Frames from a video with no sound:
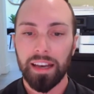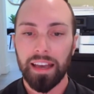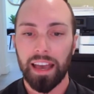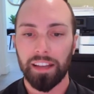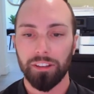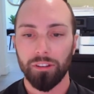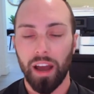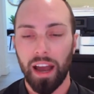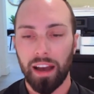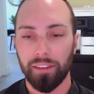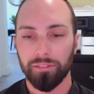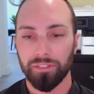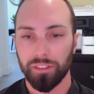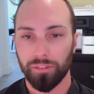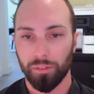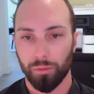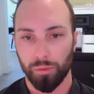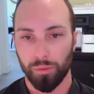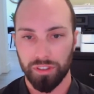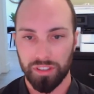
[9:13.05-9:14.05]
And you have
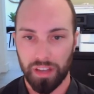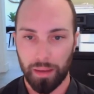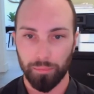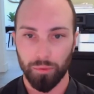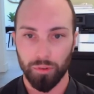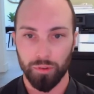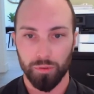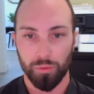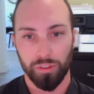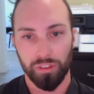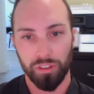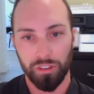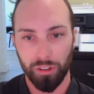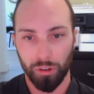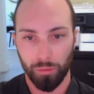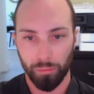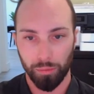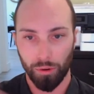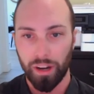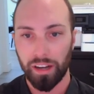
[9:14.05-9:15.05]
different receptors within
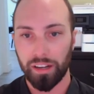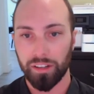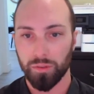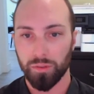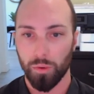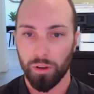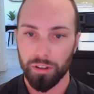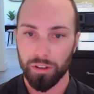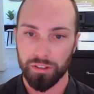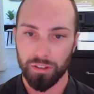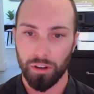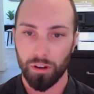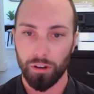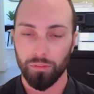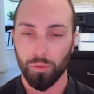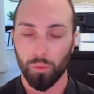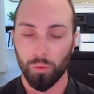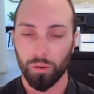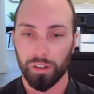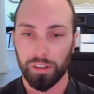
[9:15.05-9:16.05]
your brain, as well as all of
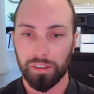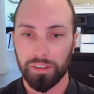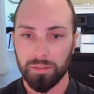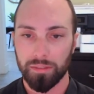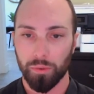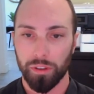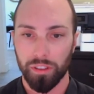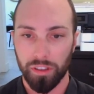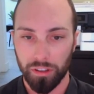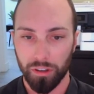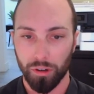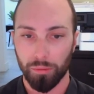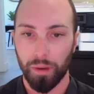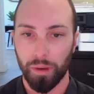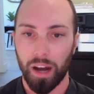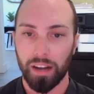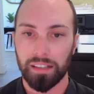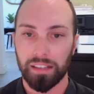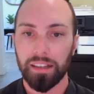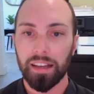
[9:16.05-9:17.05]
the organs within your
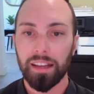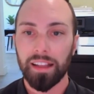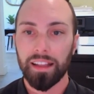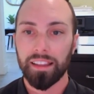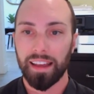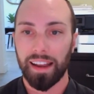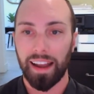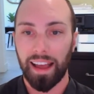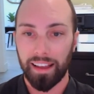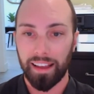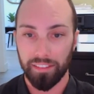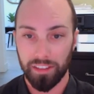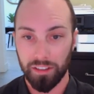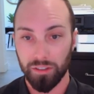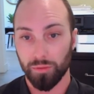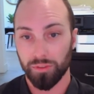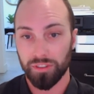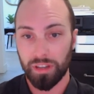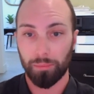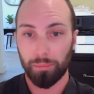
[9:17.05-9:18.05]
body, that
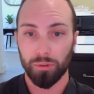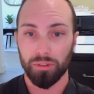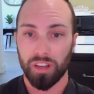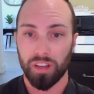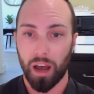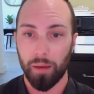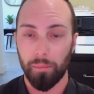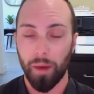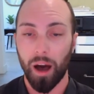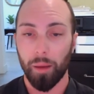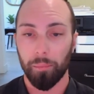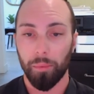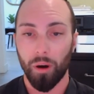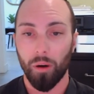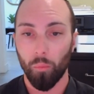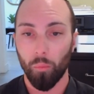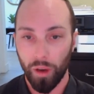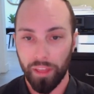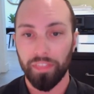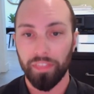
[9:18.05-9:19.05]
these receptors come up
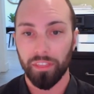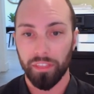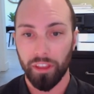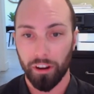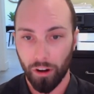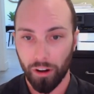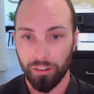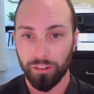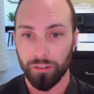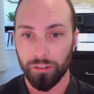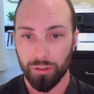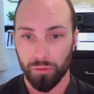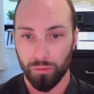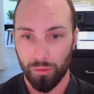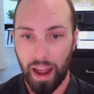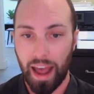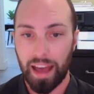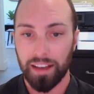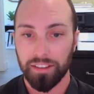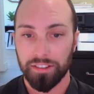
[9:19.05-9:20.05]
when they're under
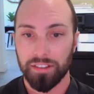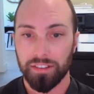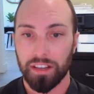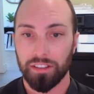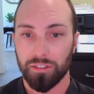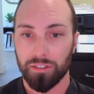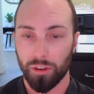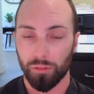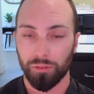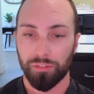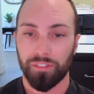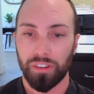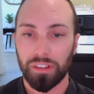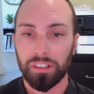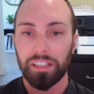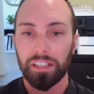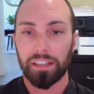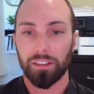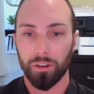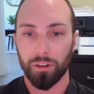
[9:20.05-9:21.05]
duress. And so
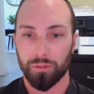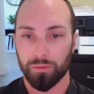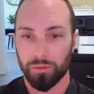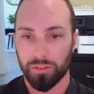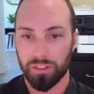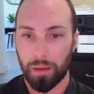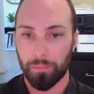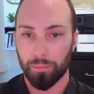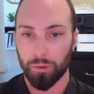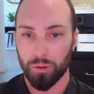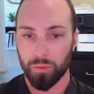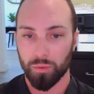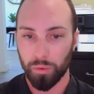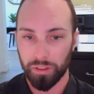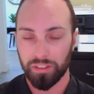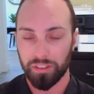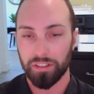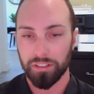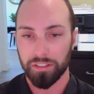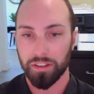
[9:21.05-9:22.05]
filling those receptors
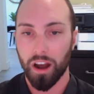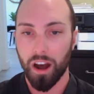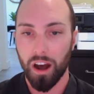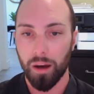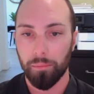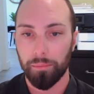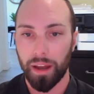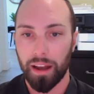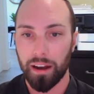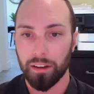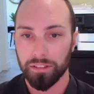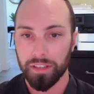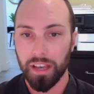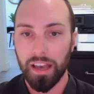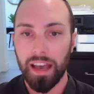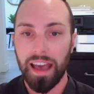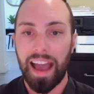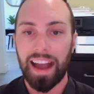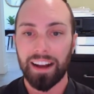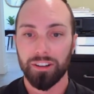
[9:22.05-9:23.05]
with these compounds
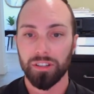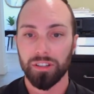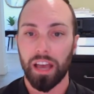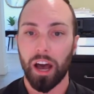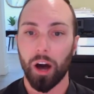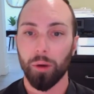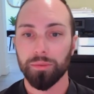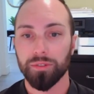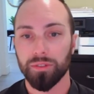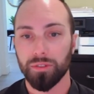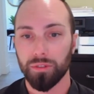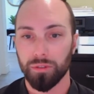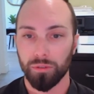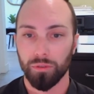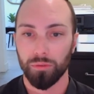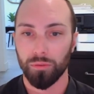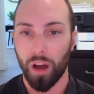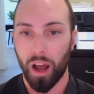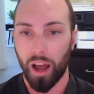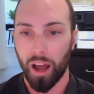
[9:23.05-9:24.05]
actually helps
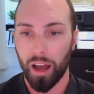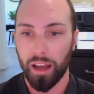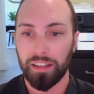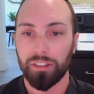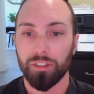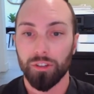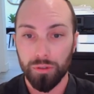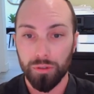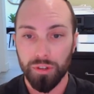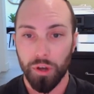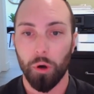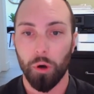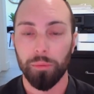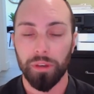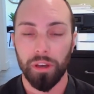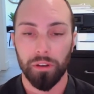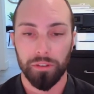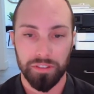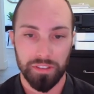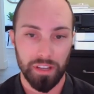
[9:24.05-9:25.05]
to induce
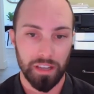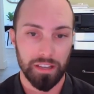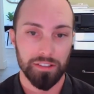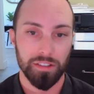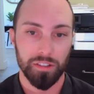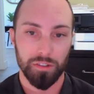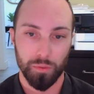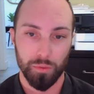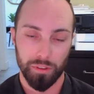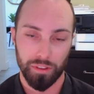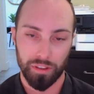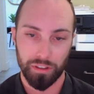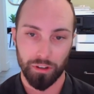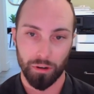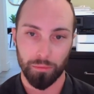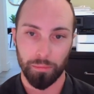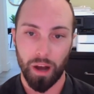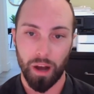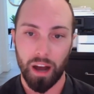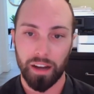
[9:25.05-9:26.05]
homeostasis within
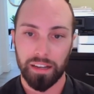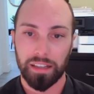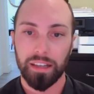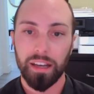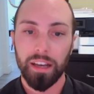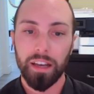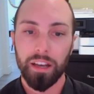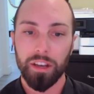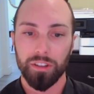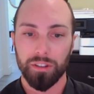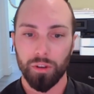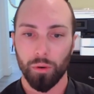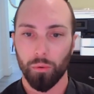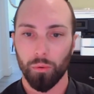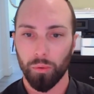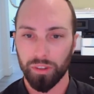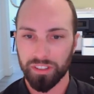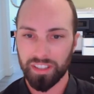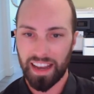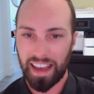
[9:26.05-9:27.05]
your body. So
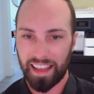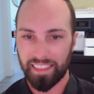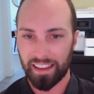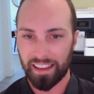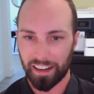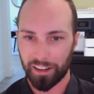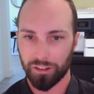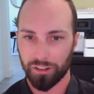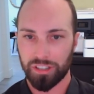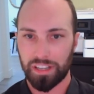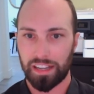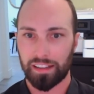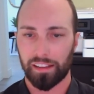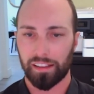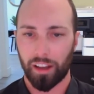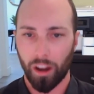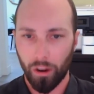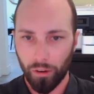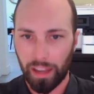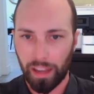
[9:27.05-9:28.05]
once I had that understanding,
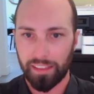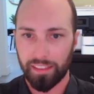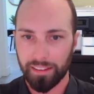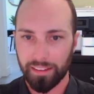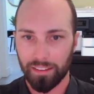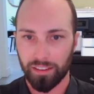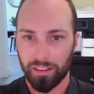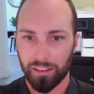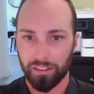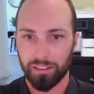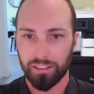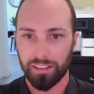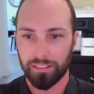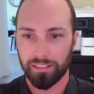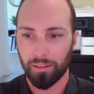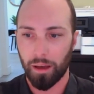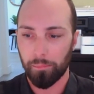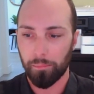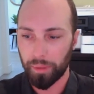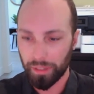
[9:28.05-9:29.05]
like, okay,
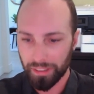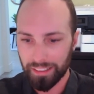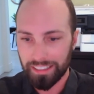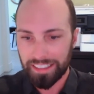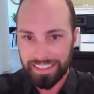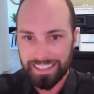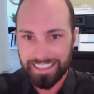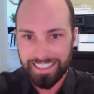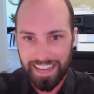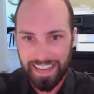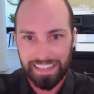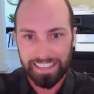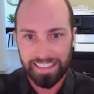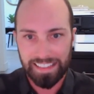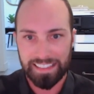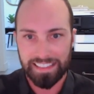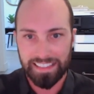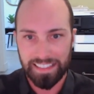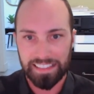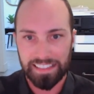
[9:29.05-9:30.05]
the ability to take
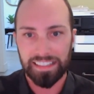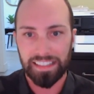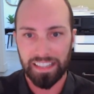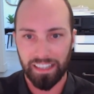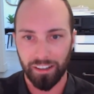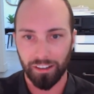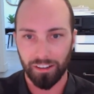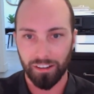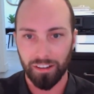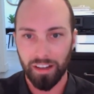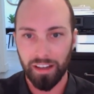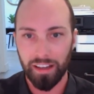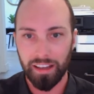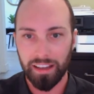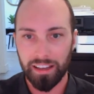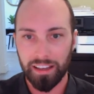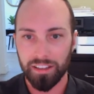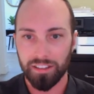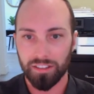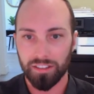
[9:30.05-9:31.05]
this in here
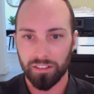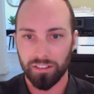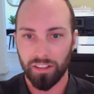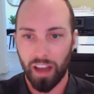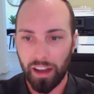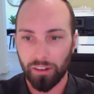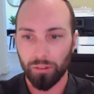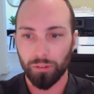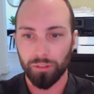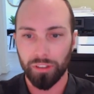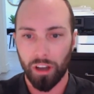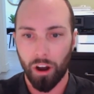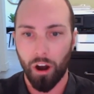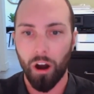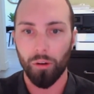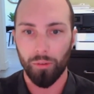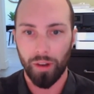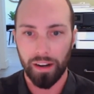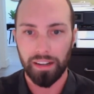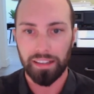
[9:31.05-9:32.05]
is not only
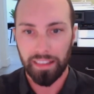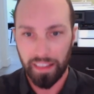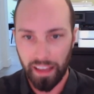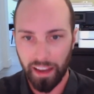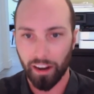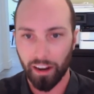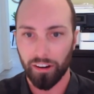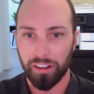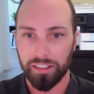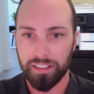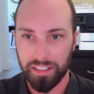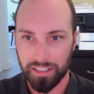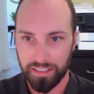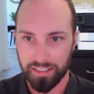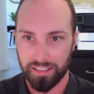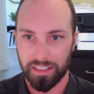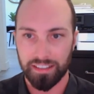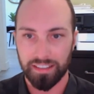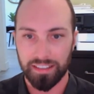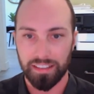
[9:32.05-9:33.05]
already there, it's
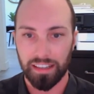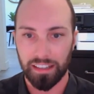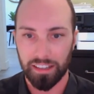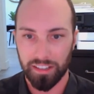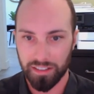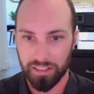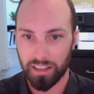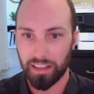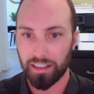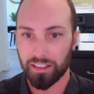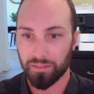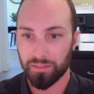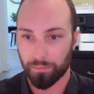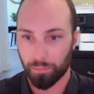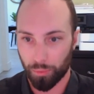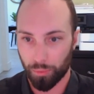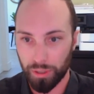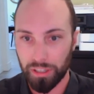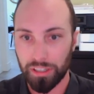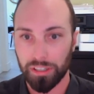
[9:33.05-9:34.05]
existing, it's
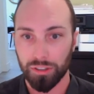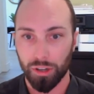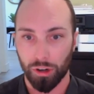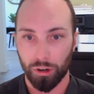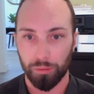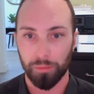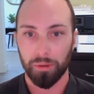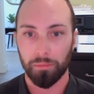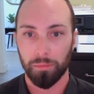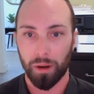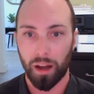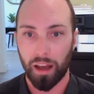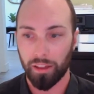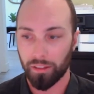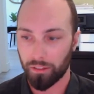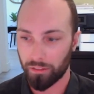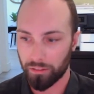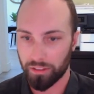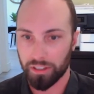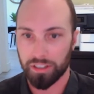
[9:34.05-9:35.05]
predetermined
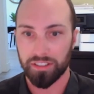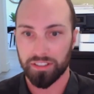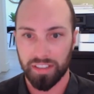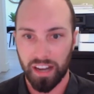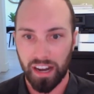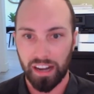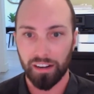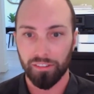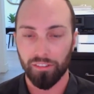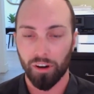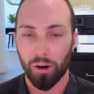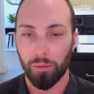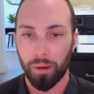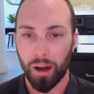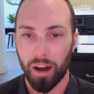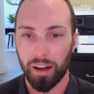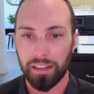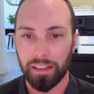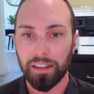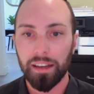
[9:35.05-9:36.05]
by the design of our
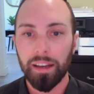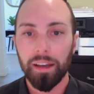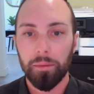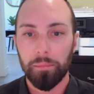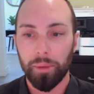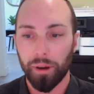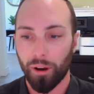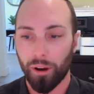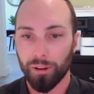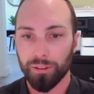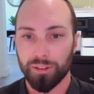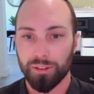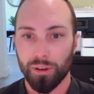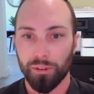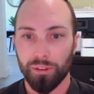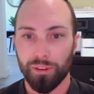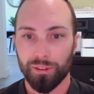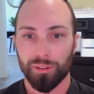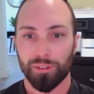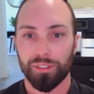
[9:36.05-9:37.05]
body, but also
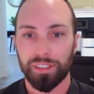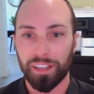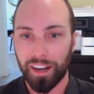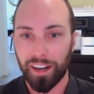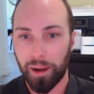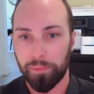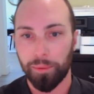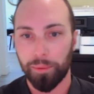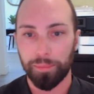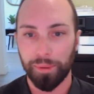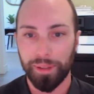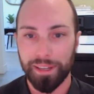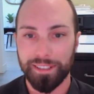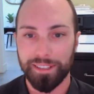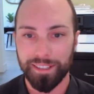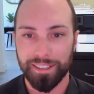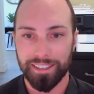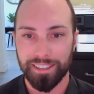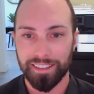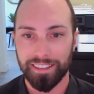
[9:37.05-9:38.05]
there's only a couple
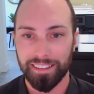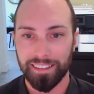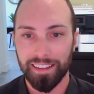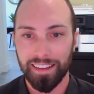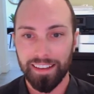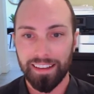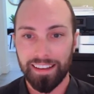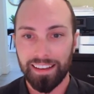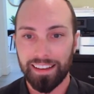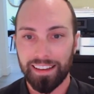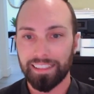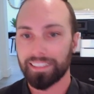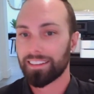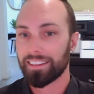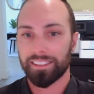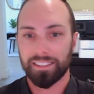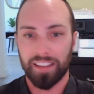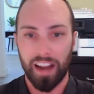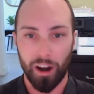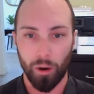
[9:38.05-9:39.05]
places in the
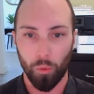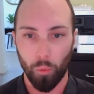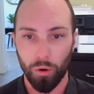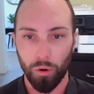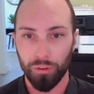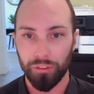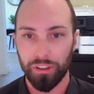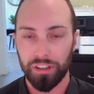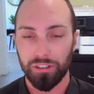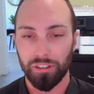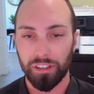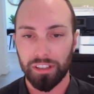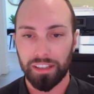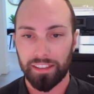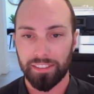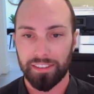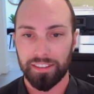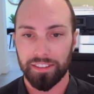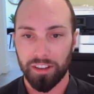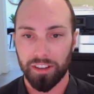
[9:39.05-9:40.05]
entire world that you can
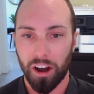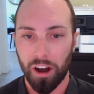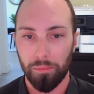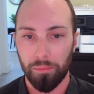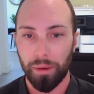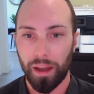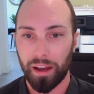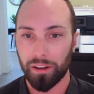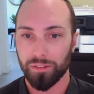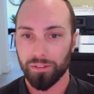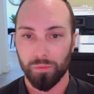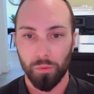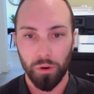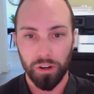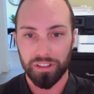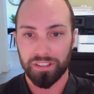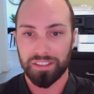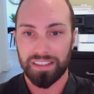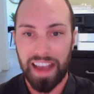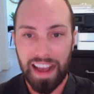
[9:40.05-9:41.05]
get these compounds.
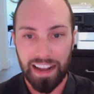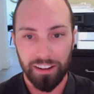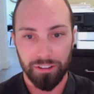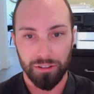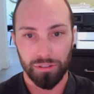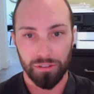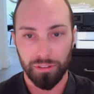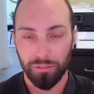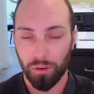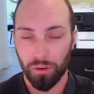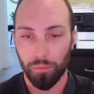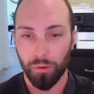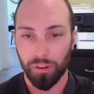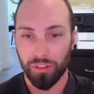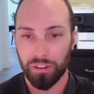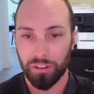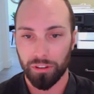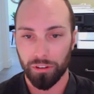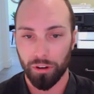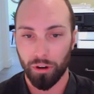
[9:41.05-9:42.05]
One is naturally from
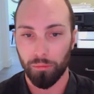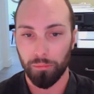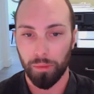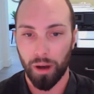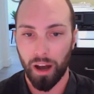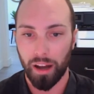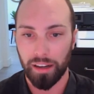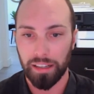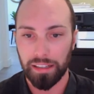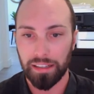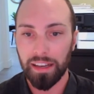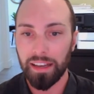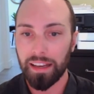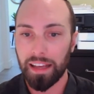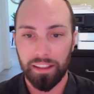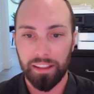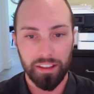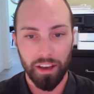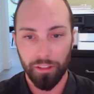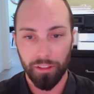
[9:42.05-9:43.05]
within your own body,
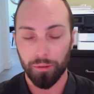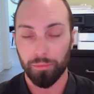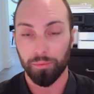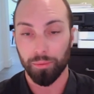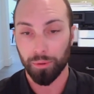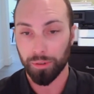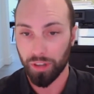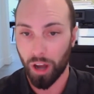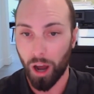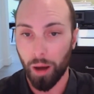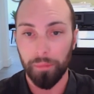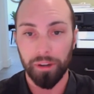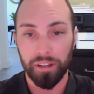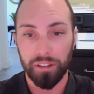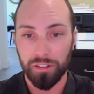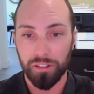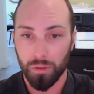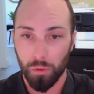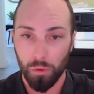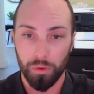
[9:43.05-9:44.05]
and the other
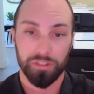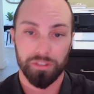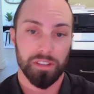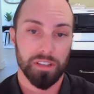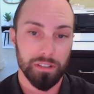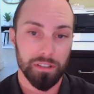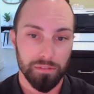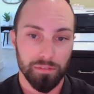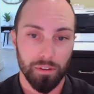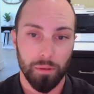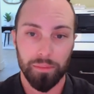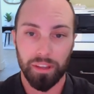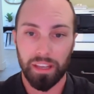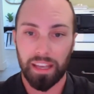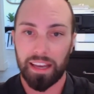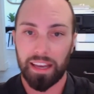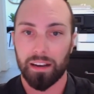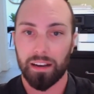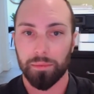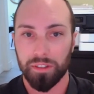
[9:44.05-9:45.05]
predominant source is from the
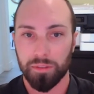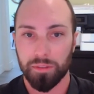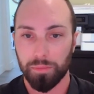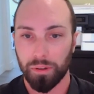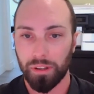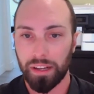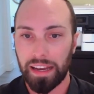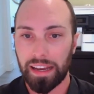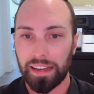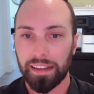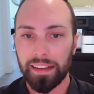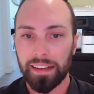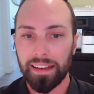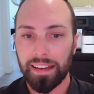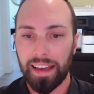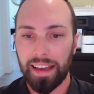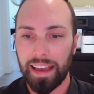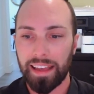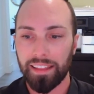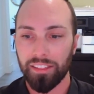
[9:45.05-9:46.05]
cannabis plant.
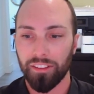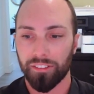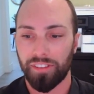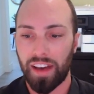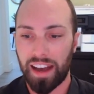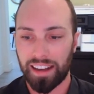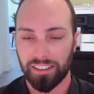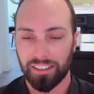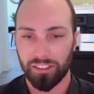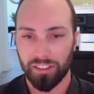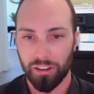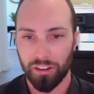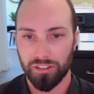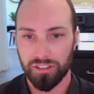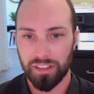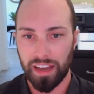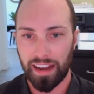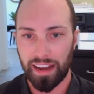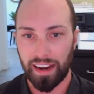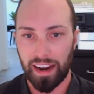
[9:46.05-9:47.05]
And the fact that there's
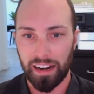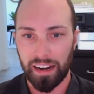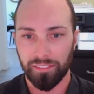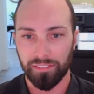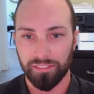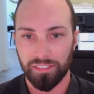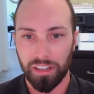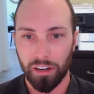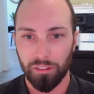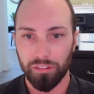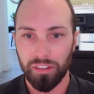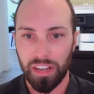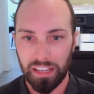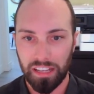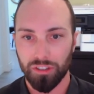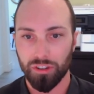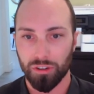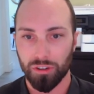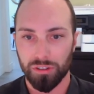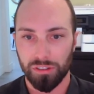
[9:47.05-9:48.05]
that kind of,
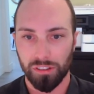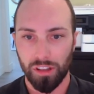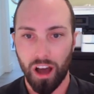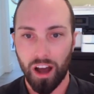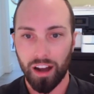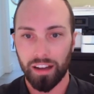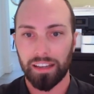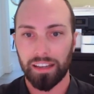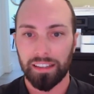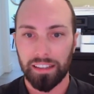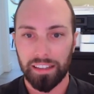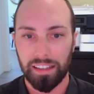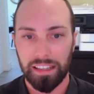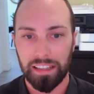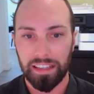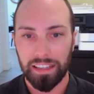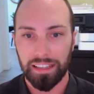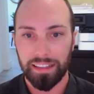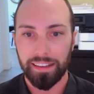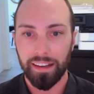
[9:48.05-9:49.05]
nature's lock and
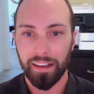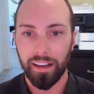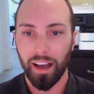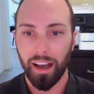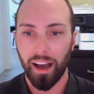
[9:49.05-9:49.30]
key